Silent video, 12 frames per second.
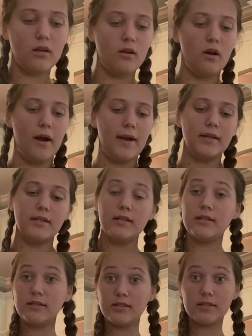Alright,
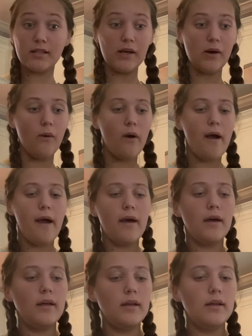so
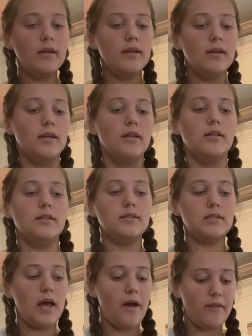
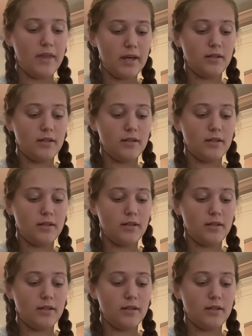now that